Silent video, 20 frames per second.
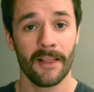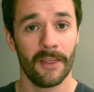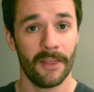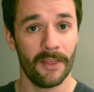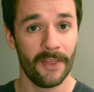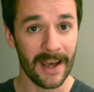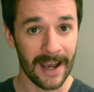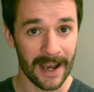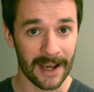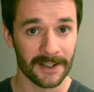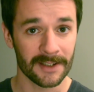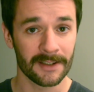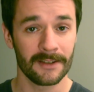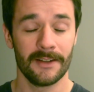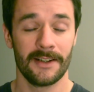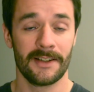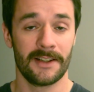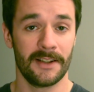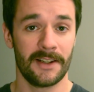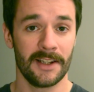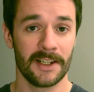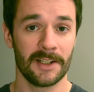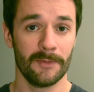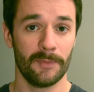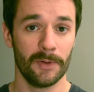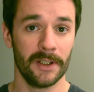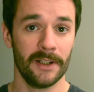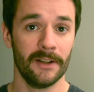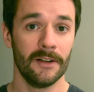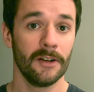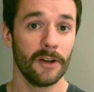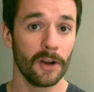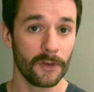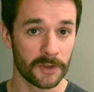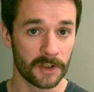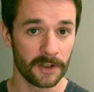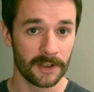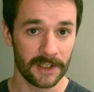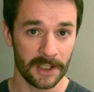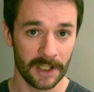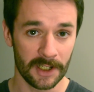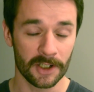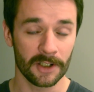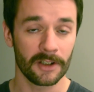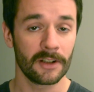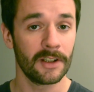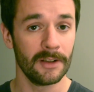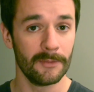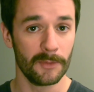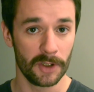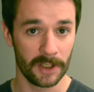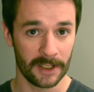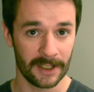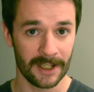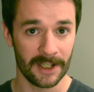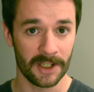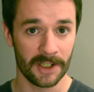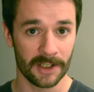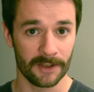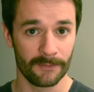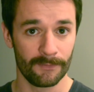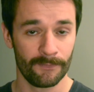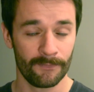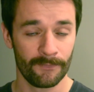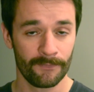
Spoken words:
That is the discipline of strategic communication.